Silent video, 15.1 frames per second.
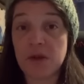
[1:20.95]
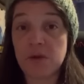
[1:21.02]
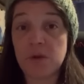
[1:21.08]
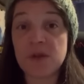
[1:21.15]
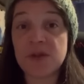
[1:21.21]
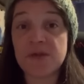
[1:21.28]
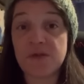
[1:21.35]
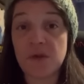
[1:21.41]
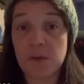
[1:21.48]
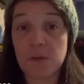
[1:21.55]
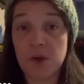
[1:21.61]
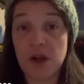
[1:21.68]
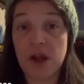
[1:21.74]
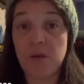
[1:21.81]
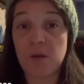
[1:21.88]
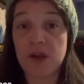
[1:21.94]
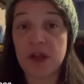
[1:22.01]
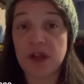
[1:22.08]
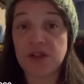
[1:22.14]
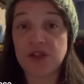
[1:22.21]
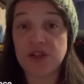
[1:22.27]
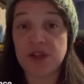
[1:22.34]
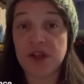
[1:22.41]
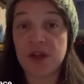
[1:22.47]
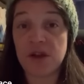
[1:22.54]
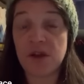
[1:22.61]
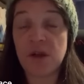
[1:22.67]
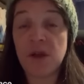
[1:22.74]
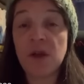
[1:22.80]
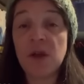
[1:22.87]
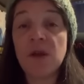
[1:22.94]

who was a former network engineer